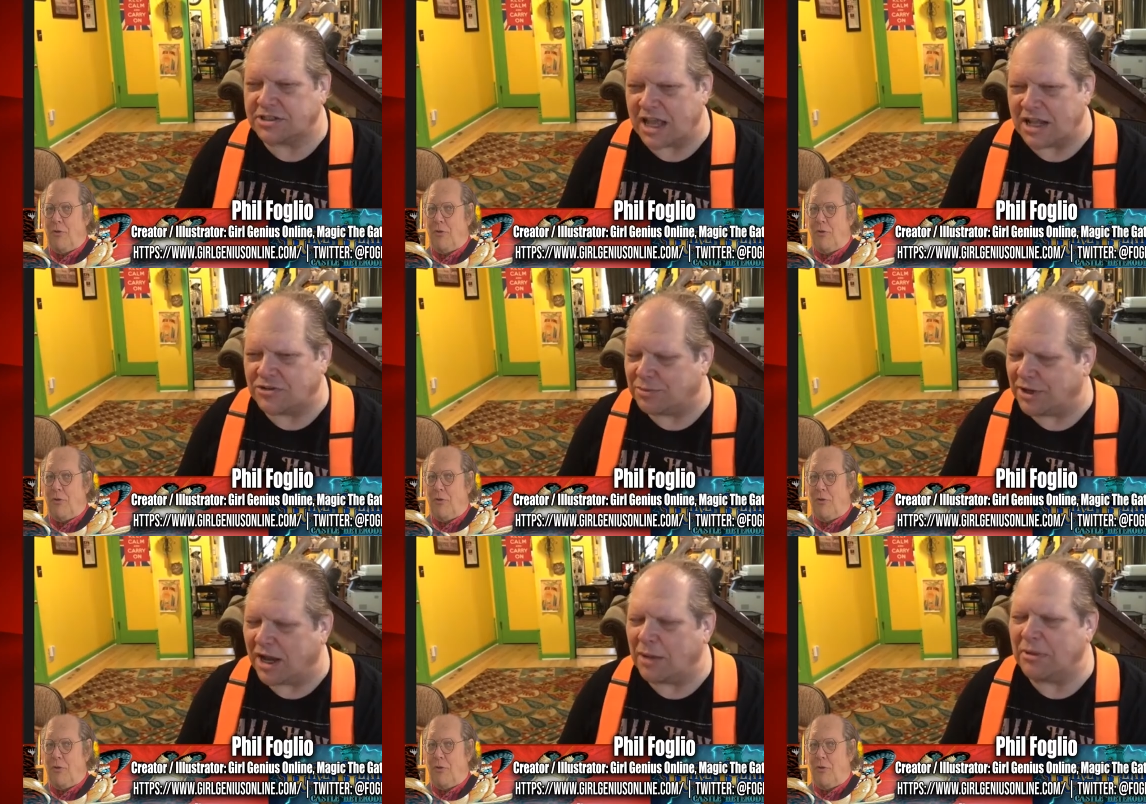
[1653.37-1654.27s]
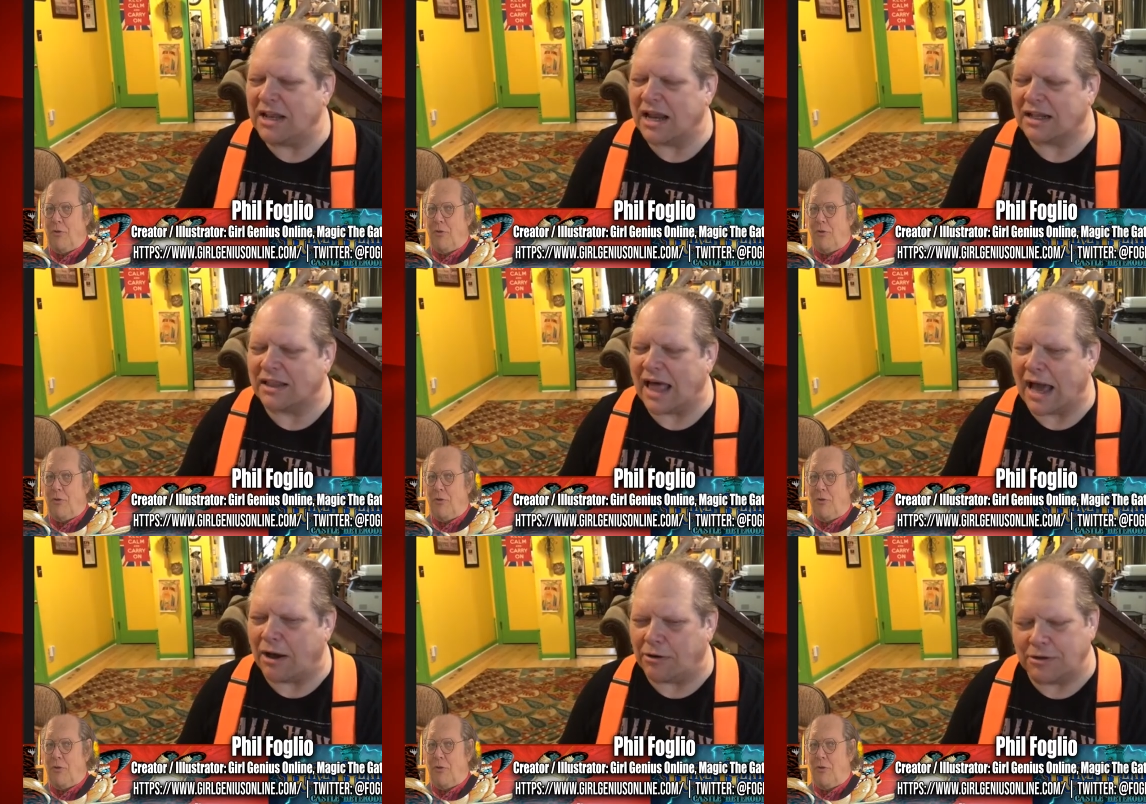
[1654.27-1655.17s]
Speaker 1: entropy. I'm not
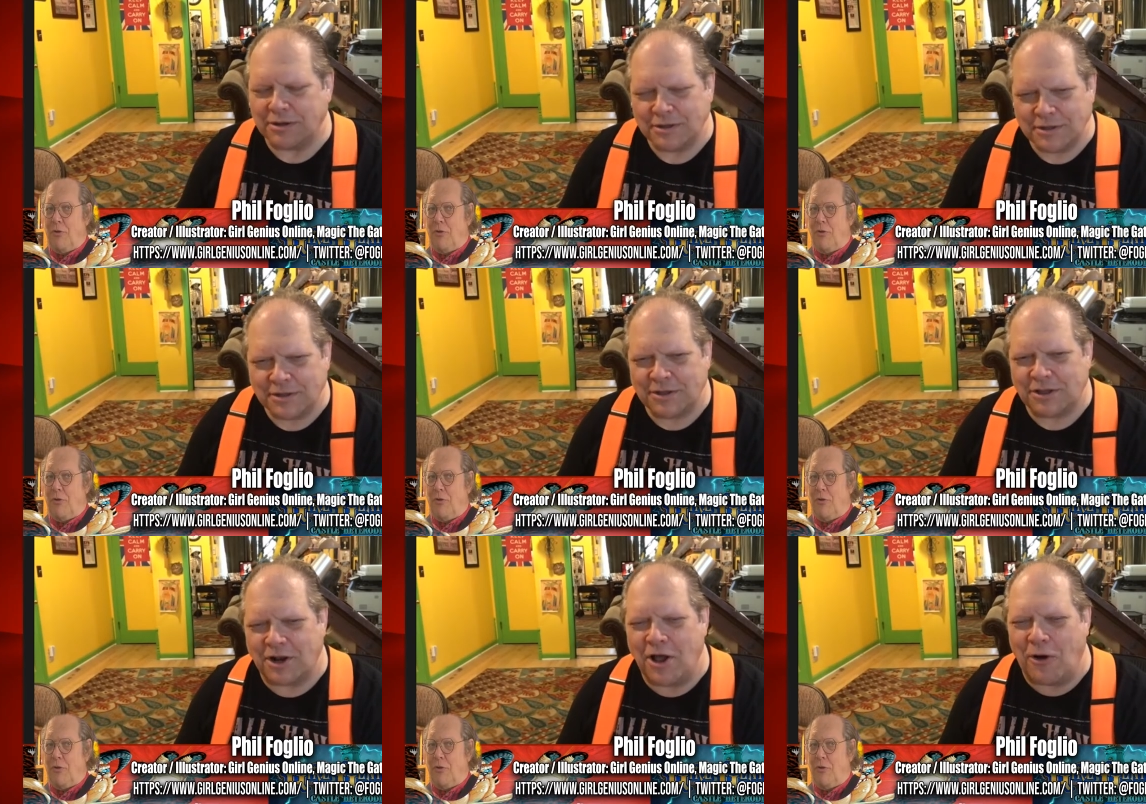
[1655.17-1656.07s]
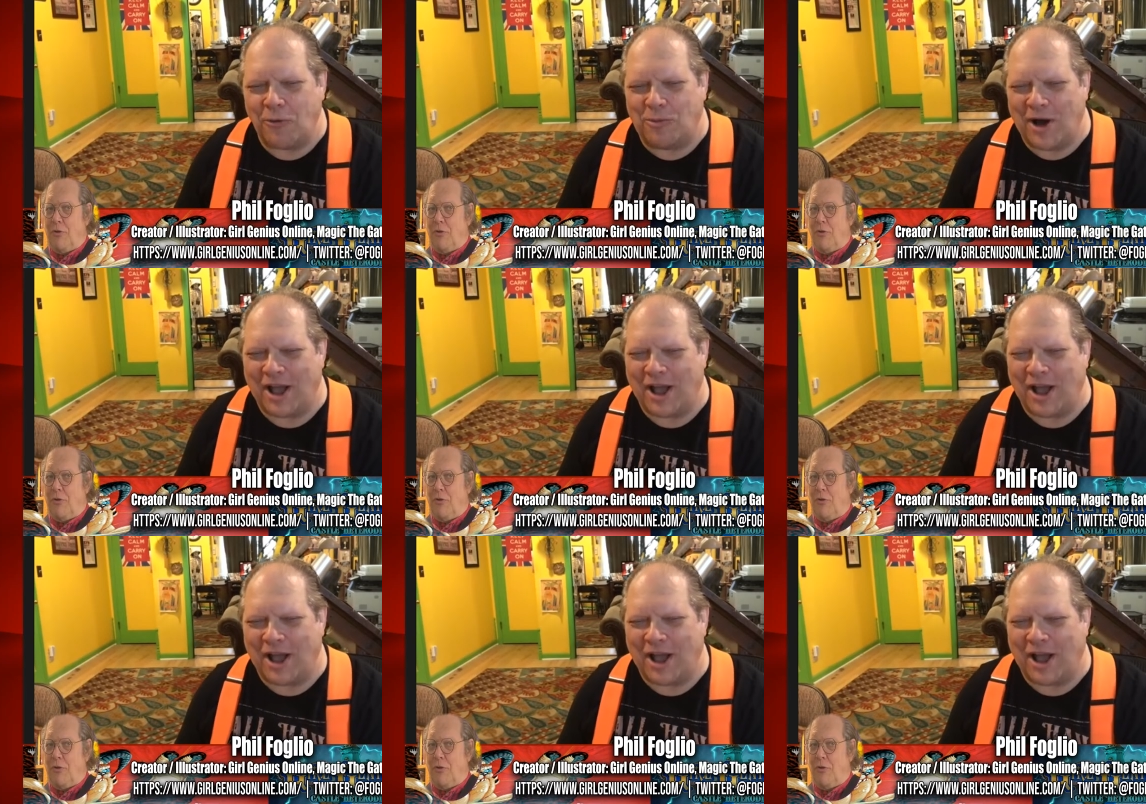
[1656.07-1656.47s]
allowed, you know, by